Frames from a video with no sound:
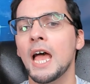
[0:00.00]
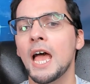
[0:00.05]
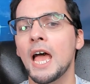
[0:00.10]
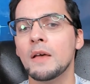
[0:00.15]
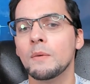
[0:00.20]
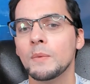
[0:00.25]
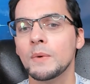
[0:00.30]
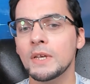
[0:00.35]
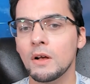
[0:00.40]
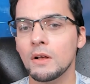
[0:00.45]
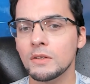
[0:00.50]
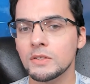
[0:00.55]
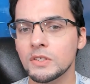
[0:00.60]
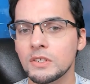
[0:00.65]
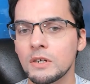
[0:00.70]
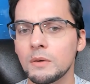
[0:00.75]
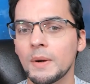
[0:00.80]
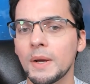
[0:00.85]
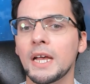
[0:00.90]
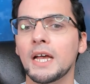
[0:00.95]
We
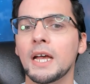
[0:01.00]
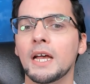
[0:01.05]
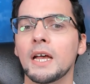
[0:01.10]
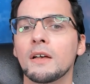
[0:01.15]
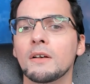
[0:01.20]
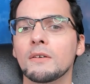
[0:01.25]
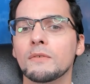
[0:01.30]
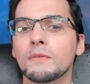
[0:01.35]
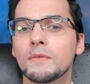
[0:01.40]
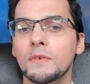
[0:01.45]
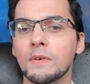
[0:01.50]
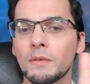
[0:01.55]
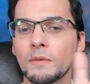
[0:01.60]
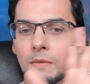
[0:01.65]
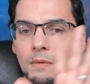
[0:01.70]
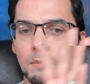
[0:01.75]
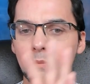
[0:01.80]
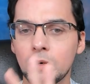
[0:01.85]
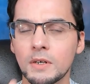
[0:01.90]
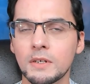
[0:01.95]
also have
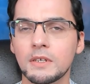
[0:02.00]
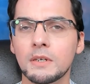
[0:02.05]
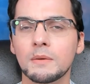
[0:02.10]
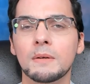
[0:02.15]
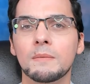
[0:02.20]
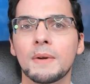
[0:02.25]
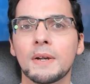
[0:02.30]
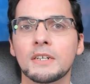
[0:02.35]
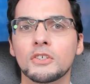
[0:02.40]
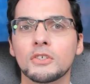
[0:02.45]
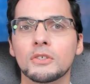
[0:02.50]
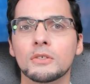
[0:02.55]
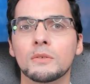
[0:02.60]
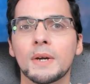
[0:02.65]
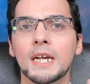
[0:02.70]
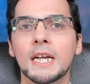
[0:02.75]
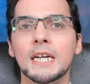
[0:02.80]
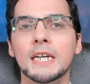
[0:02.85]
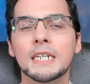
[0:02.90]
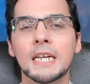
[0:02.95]
Mercury
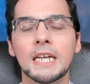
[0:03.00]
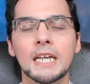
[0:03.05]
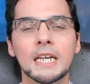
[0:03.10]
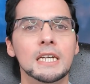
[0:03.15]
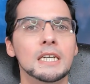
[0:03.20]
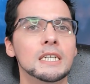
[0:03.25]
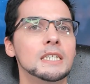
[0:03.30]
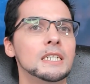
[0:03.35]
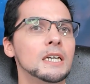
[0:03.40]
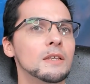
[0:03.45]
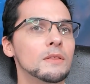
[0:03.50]
retrograde in